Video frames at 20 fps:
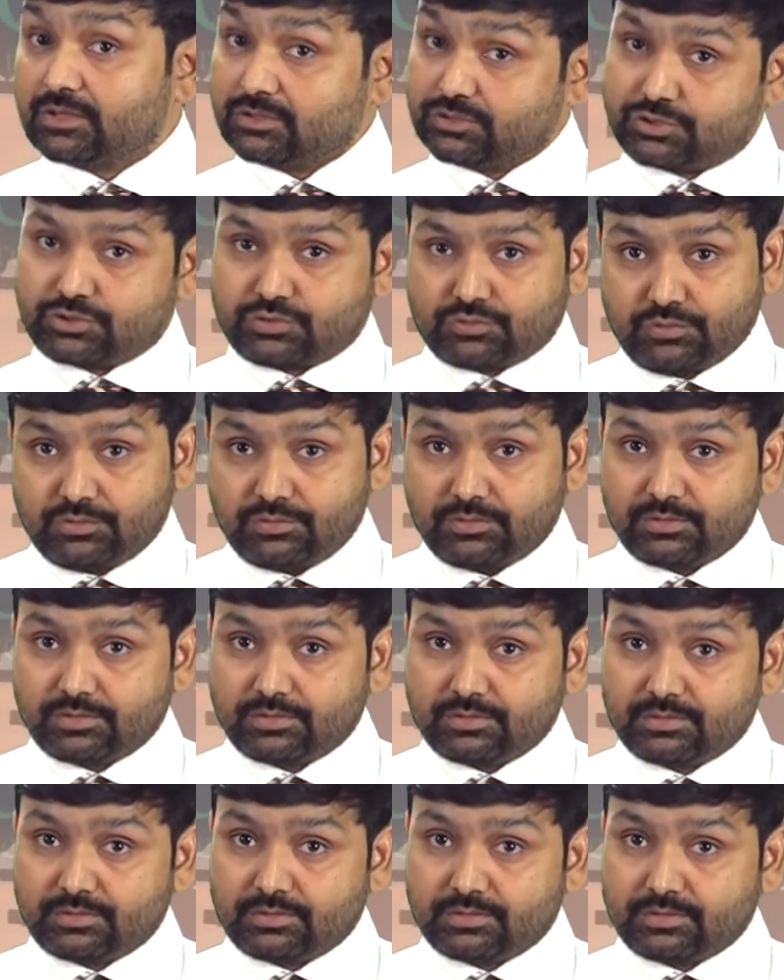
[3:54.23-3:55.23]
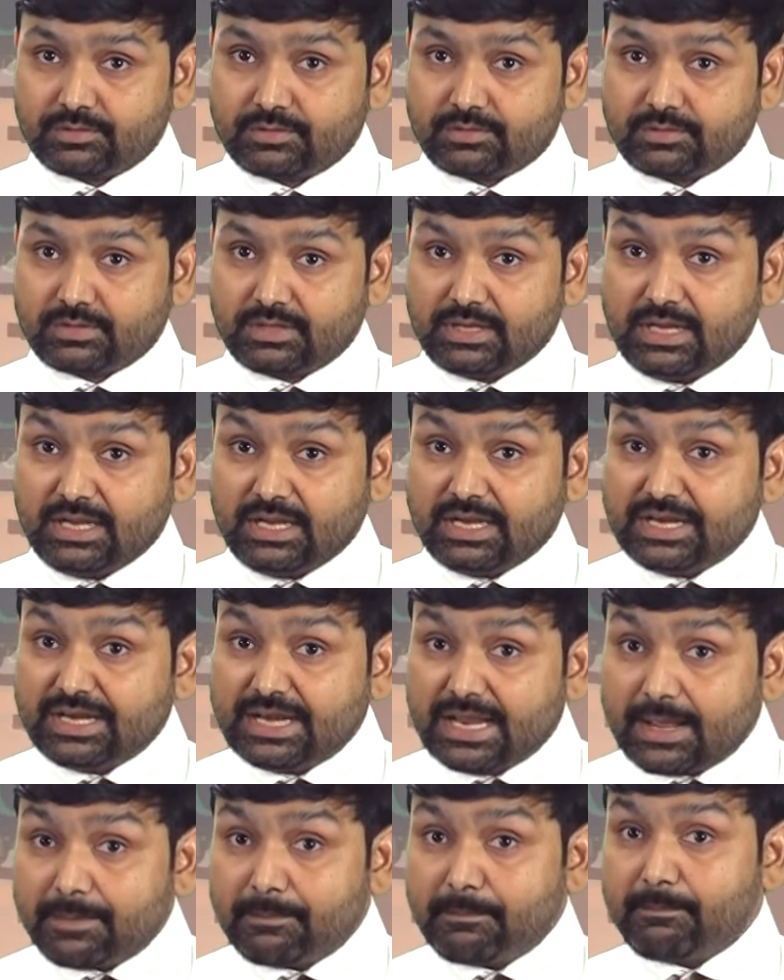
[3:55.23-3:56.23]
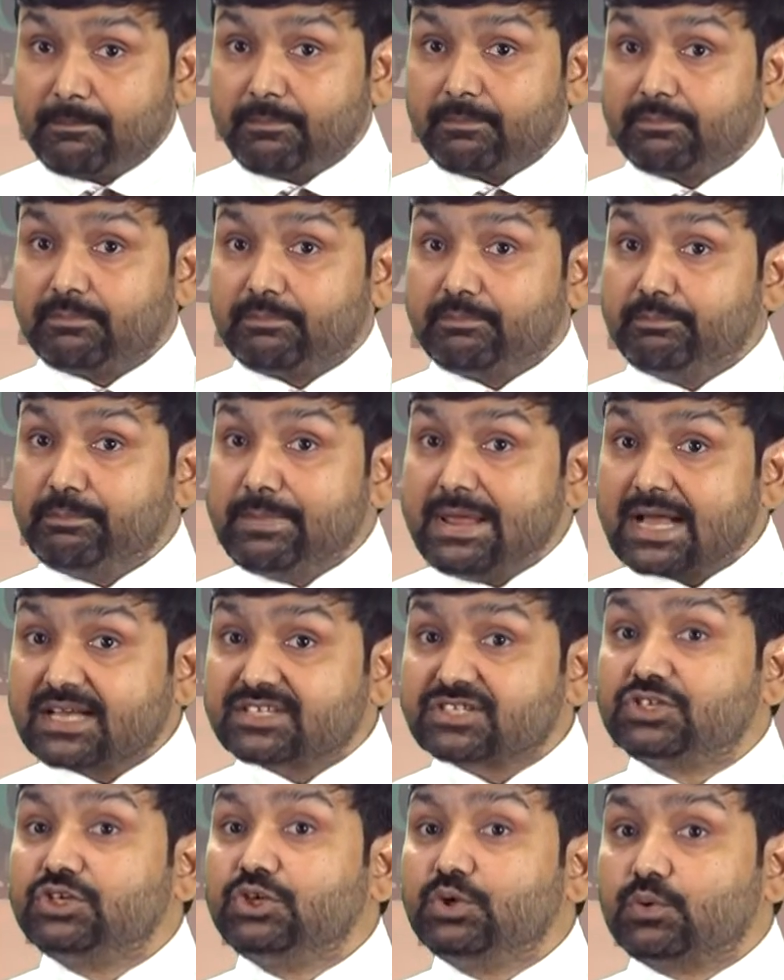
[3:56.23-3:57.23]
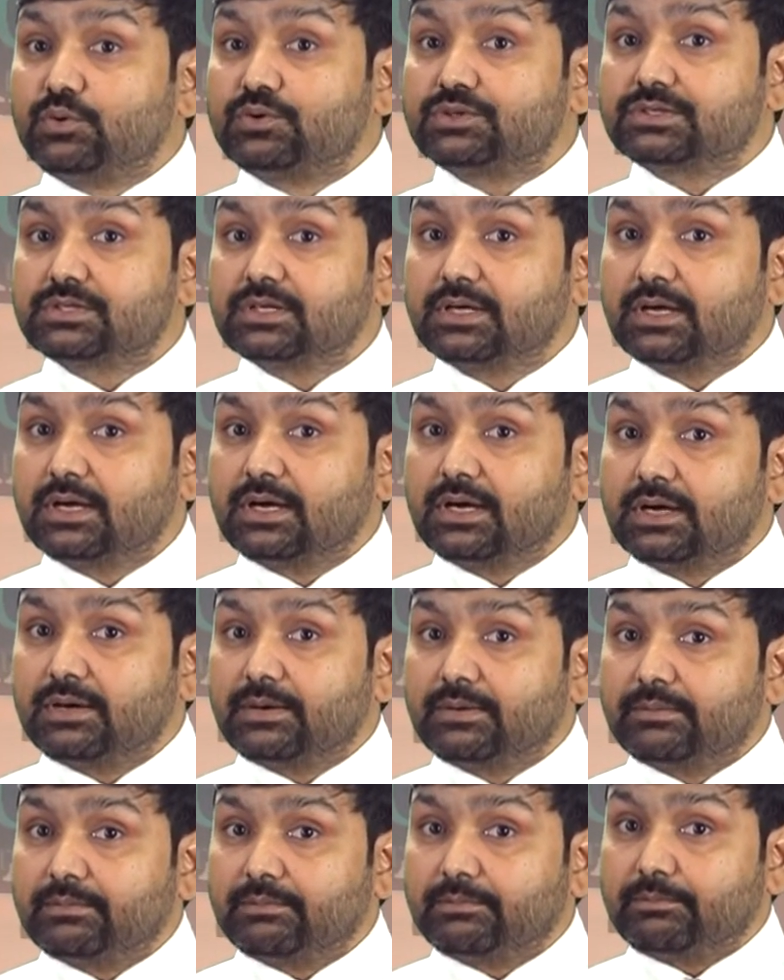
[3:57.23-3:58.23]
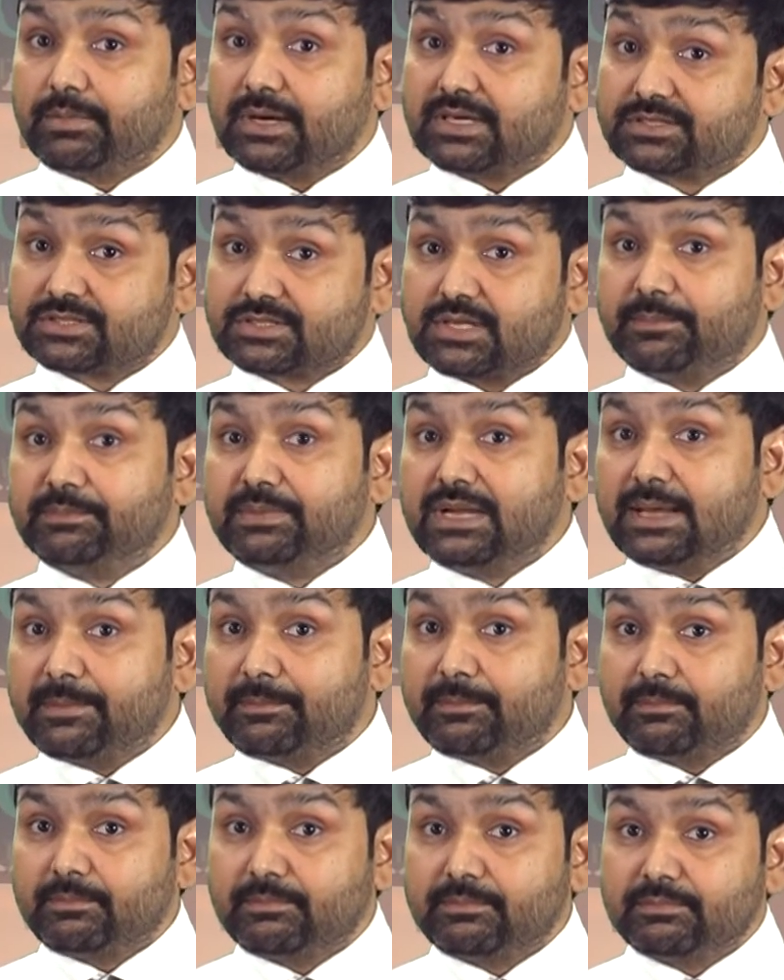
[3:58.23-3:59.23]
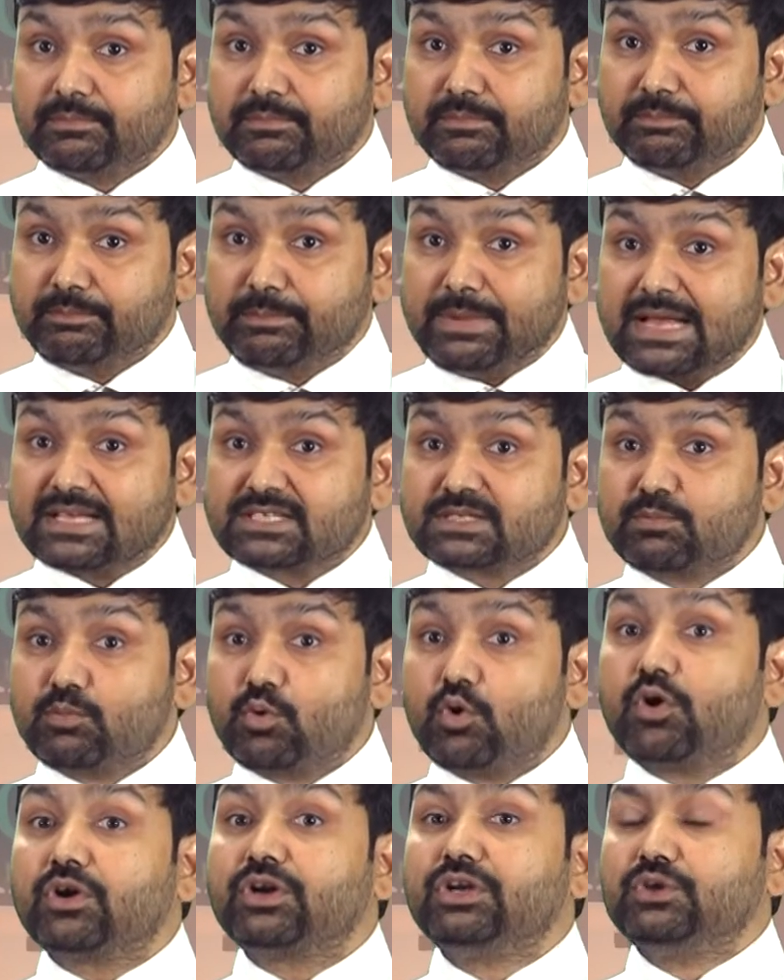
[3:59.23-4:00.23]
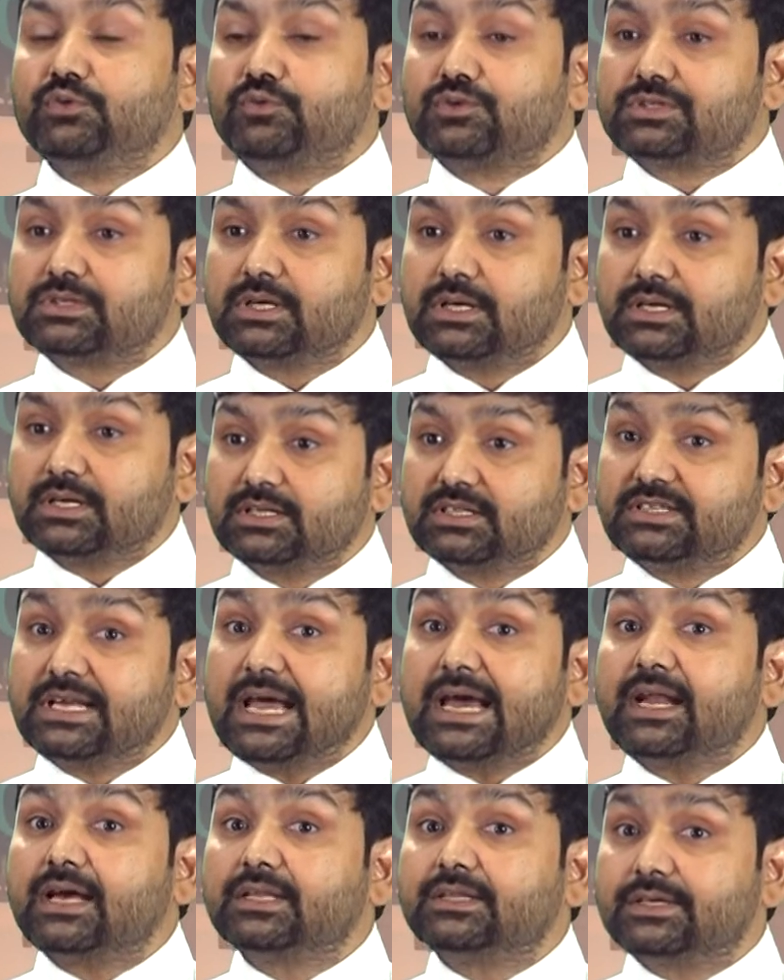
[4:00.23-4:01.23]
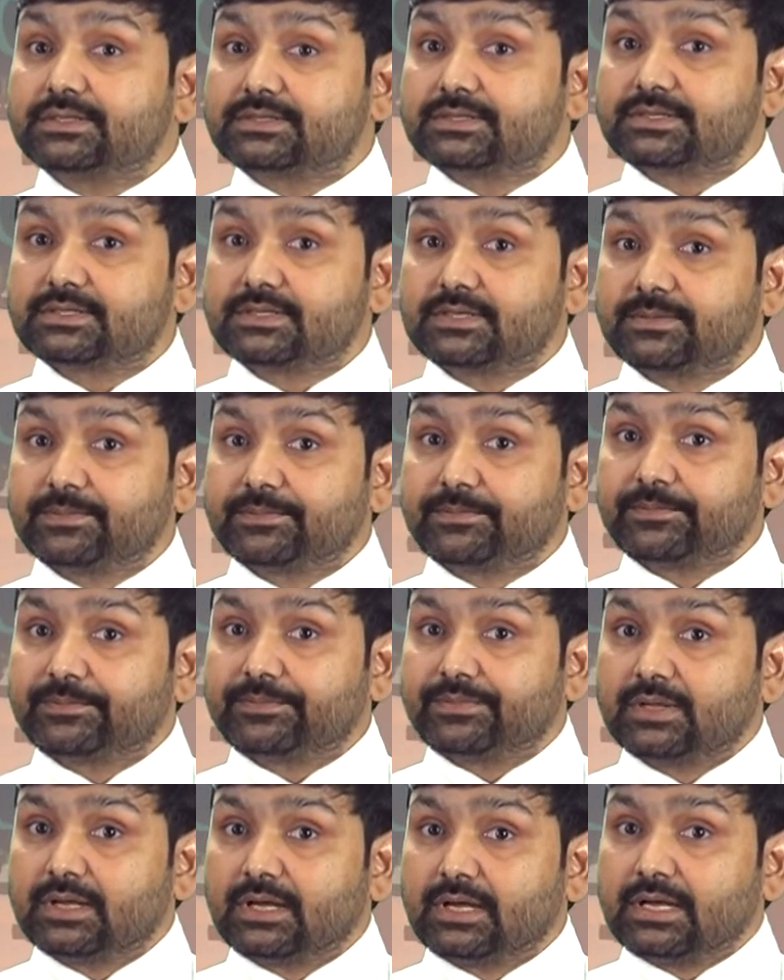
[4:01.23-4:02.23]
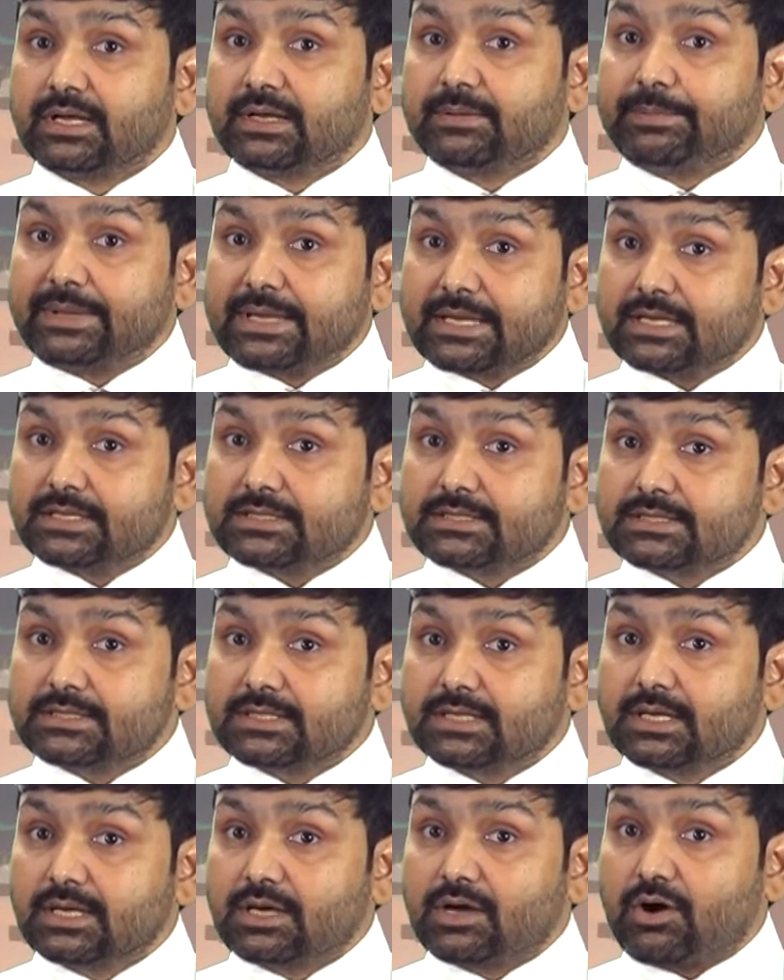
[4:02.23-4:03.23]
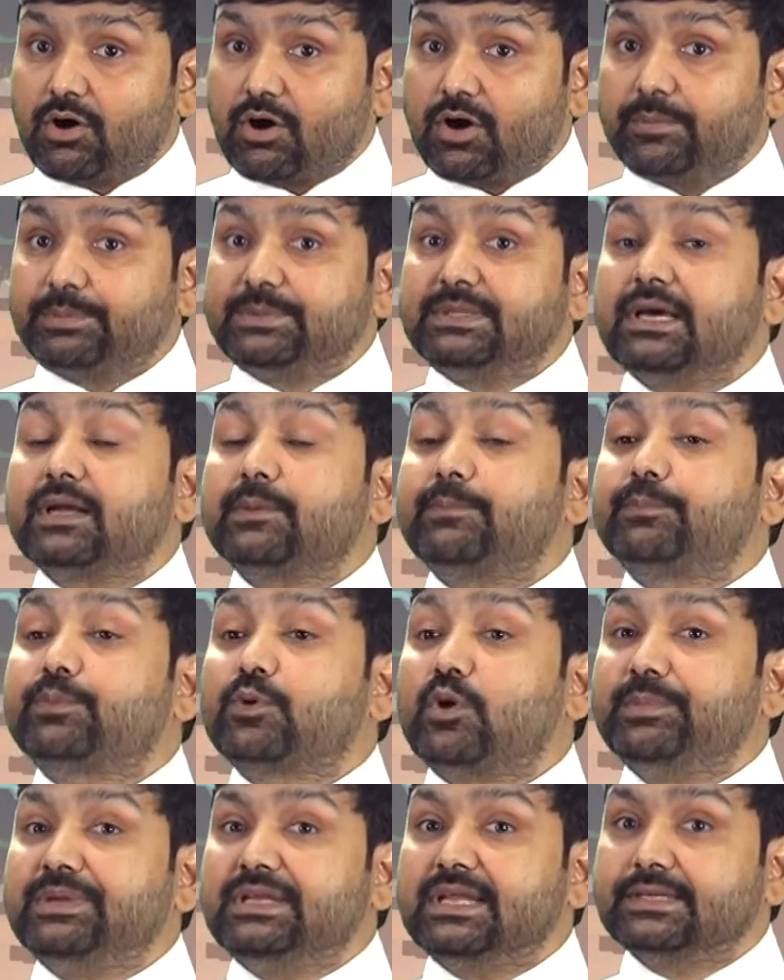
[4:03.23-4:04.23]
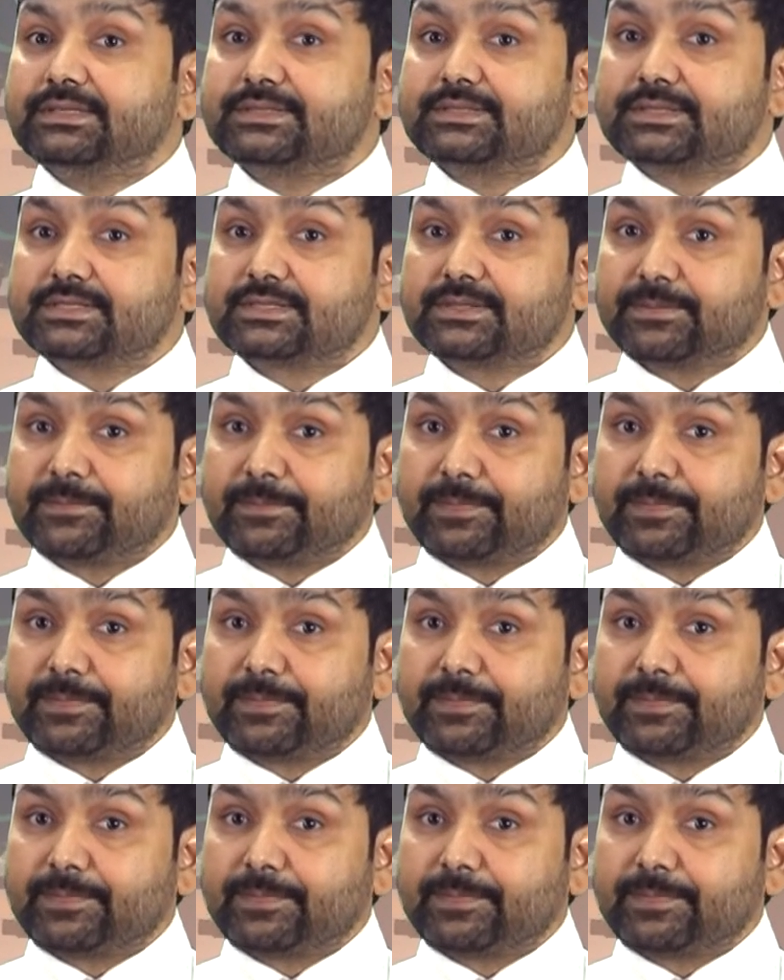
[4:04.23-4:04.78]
True, name makes news, but some name makes more news than others because of their prominence.